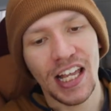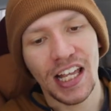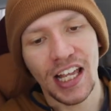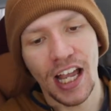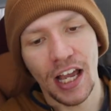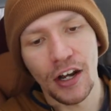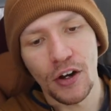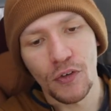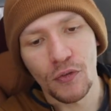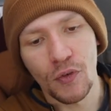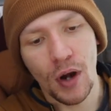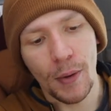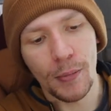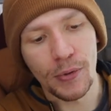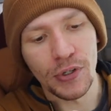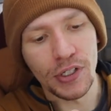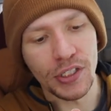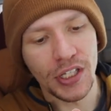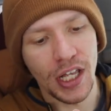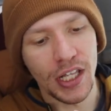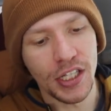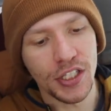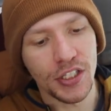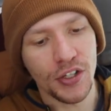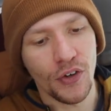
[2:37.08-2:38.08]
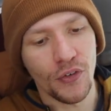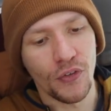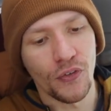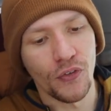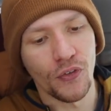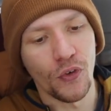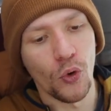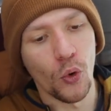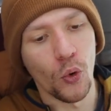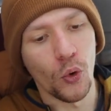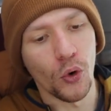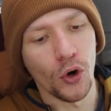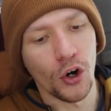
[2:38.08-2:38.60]
kind of represents
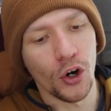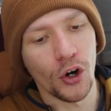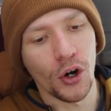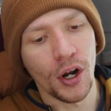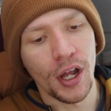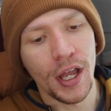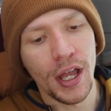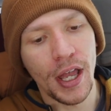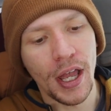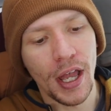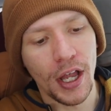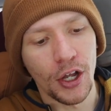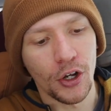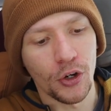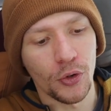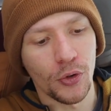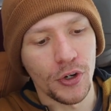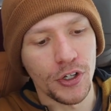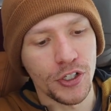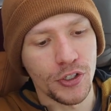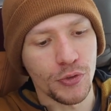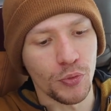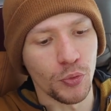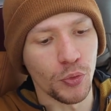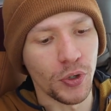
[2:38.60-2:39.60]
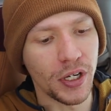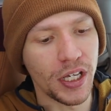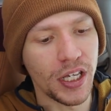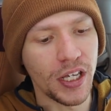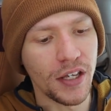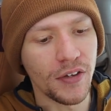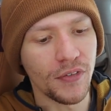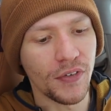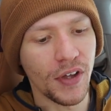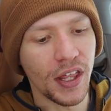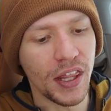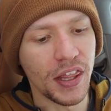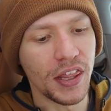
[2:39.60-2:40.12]
for Chris
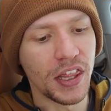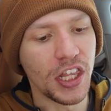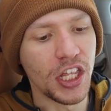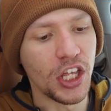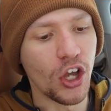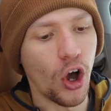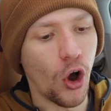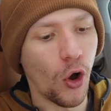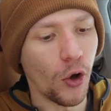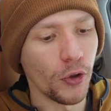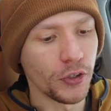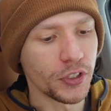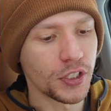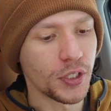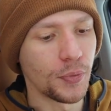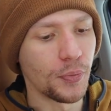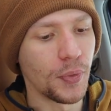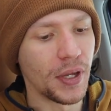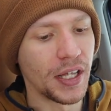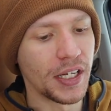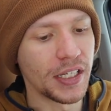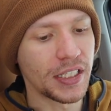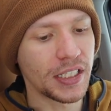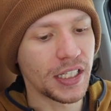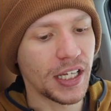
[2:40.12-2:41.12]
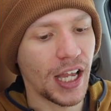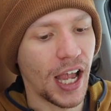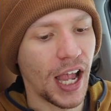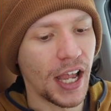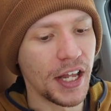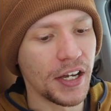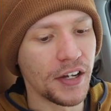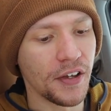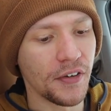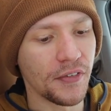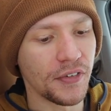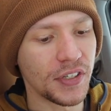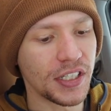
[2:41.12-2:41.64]
Reeve the ultimate
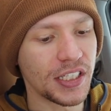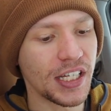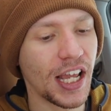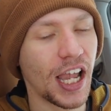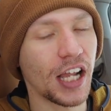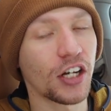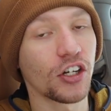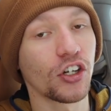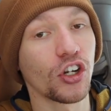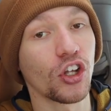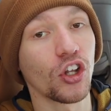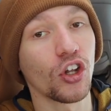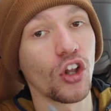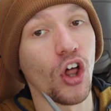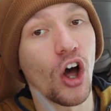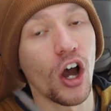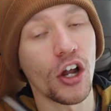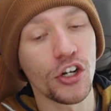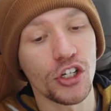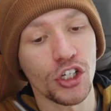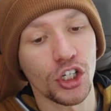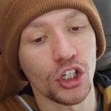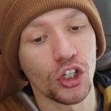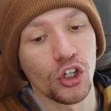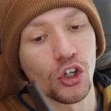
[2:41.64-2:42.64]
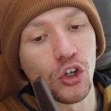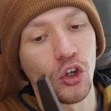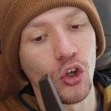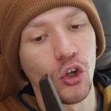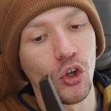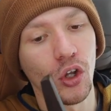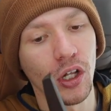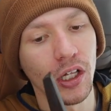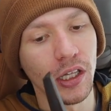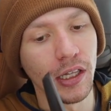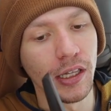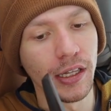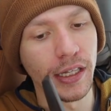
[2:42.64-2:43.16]
kind of
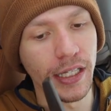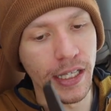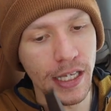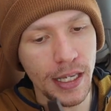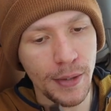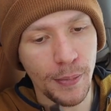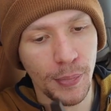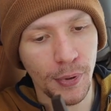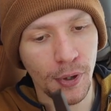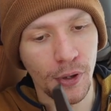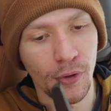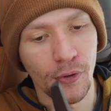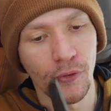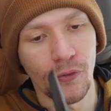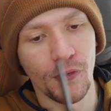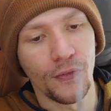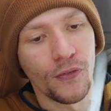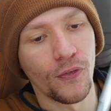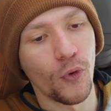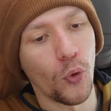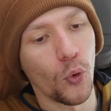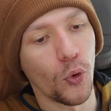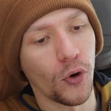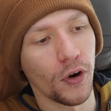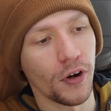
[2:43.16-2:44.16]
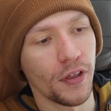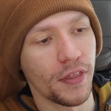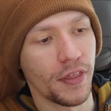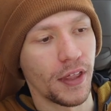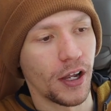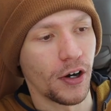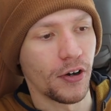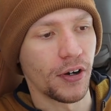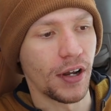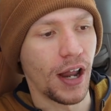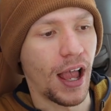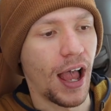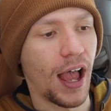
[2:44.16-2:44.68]
technological leap for
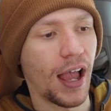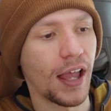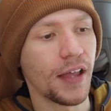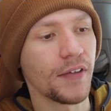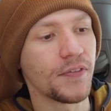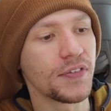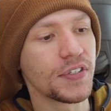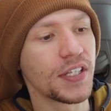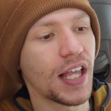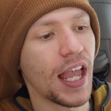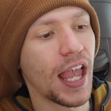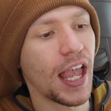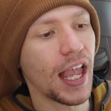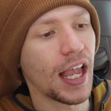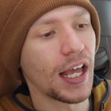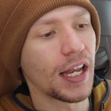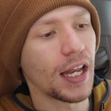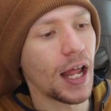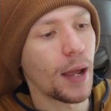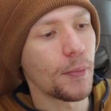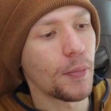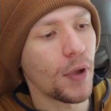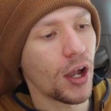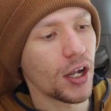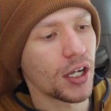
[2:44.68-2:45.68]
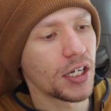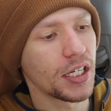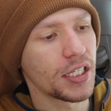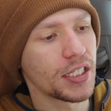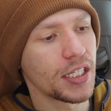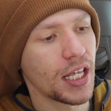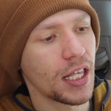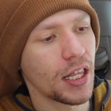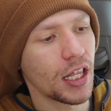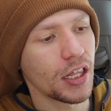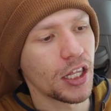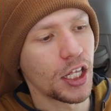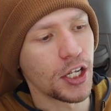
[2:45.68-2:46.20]
their knives. And I'm not going to
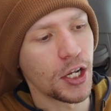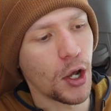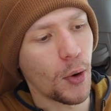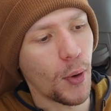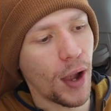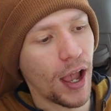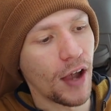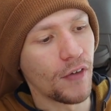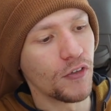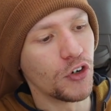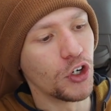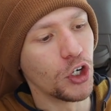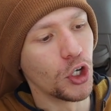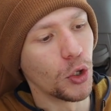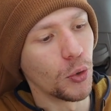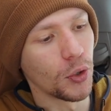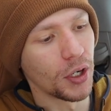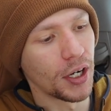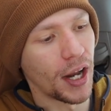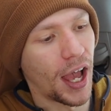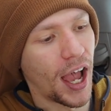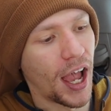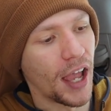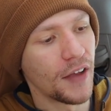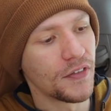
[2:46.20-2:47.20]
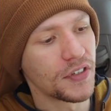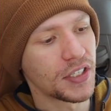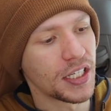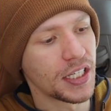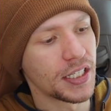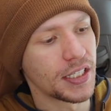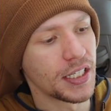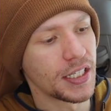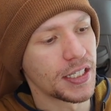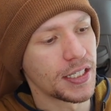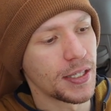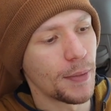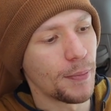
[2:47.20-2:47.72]
say that they don't have newer knives
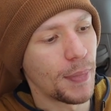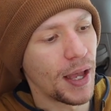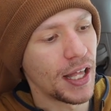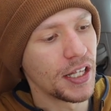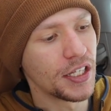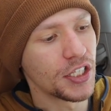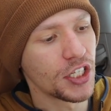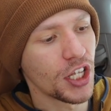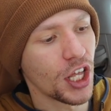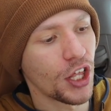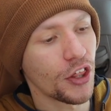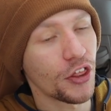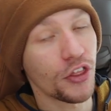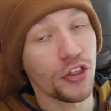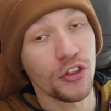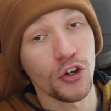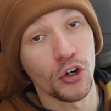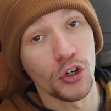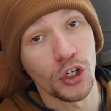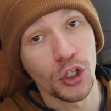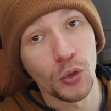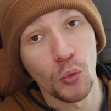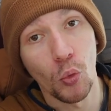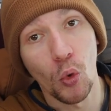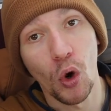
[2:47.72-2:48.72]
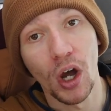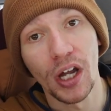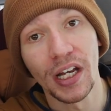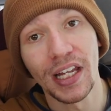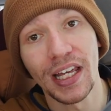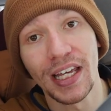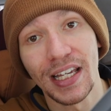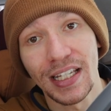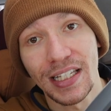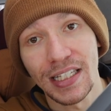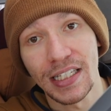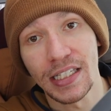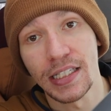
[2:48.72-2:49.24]
because the Sabenza 31
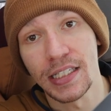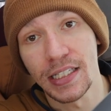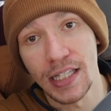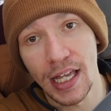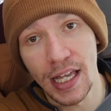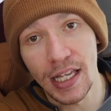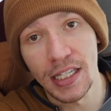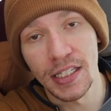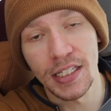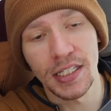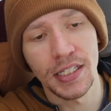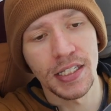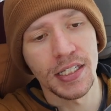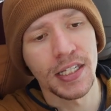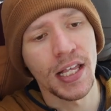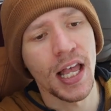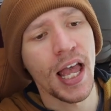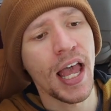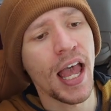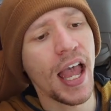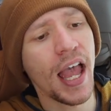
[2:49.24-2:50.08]
exists